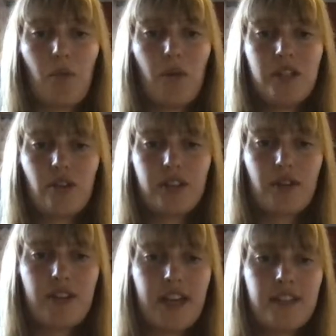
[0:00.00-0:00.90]
Once
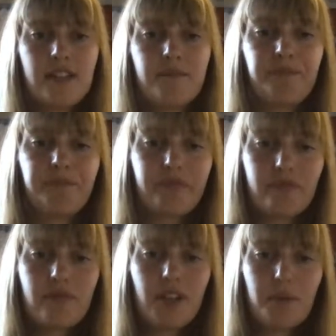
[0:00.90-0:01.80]
lockdown ends,
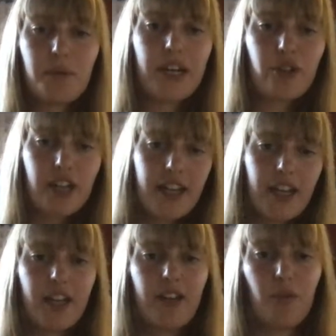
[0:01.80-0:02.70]

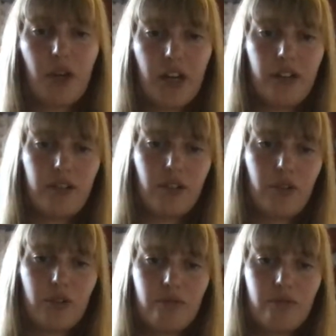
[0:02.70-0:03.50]
priority will